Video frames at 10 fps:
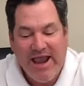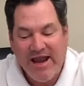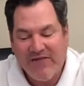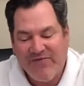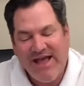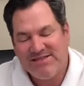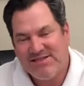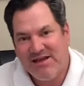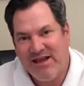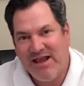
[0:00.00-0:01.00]
And if that's
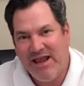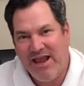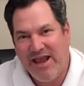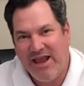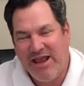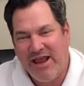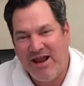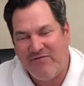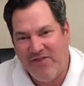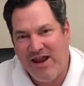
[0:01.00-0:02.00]
and
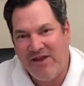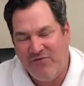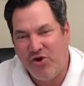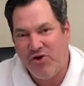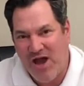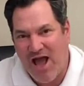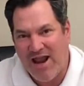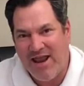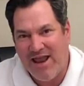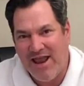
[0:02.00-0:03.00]
if and if you're
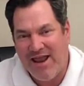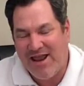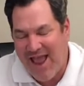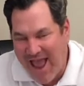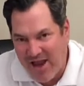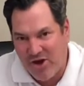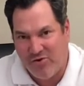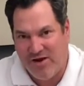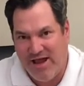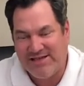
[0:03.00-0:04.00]
not
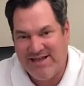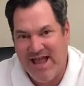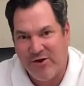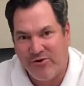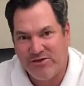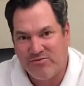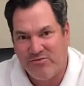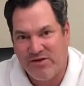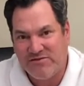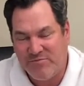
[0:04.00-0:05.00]
accurate as accurate
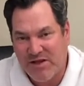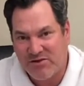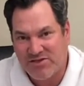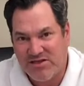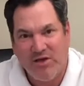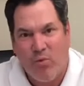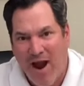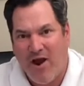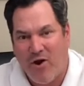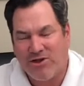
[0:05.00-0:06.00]
as, as Mickelson, then
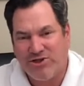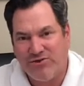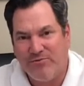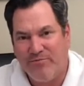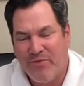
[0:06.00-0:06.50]
why aren't you?